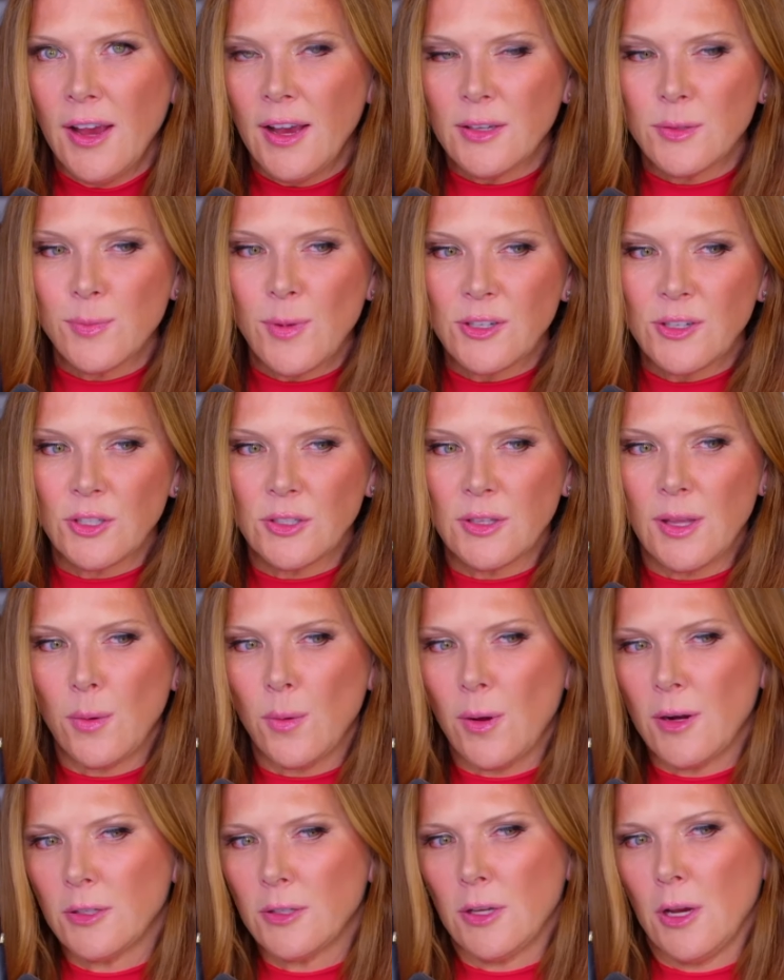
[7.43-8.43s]
As much as they
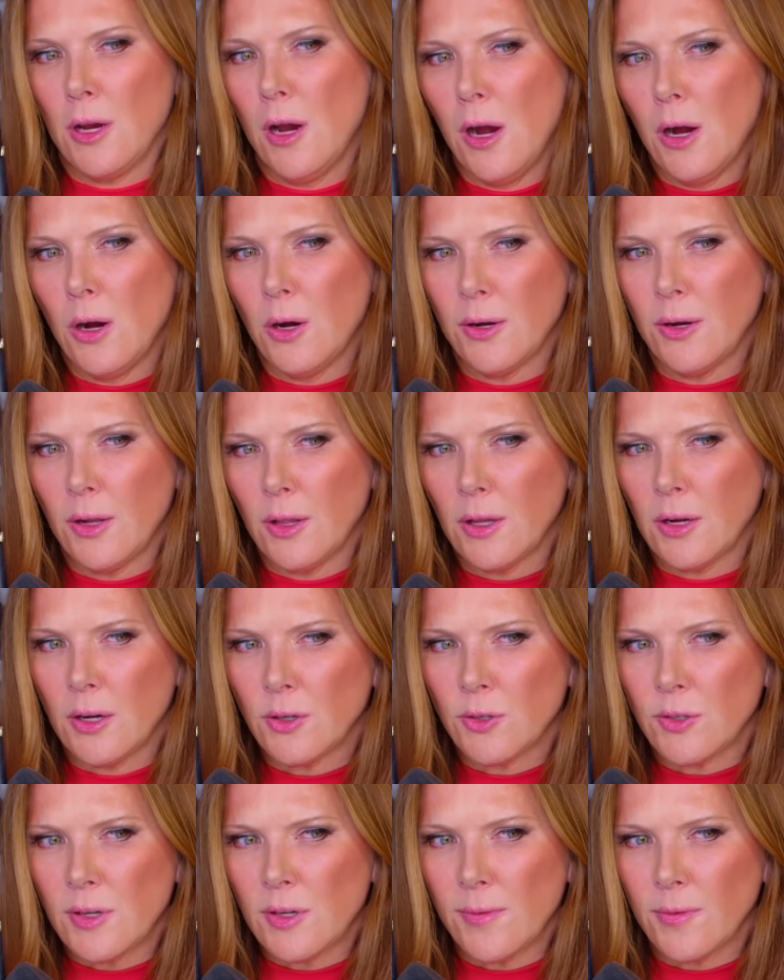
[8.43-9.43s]
want to say, oh, you know, the
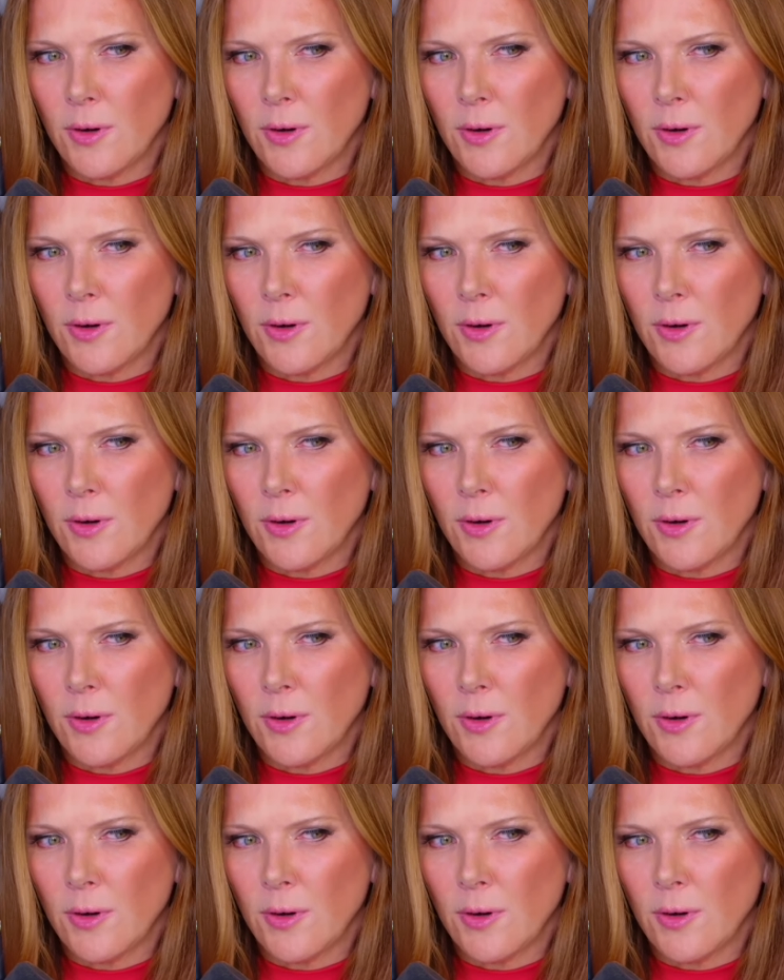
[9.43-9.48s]
country's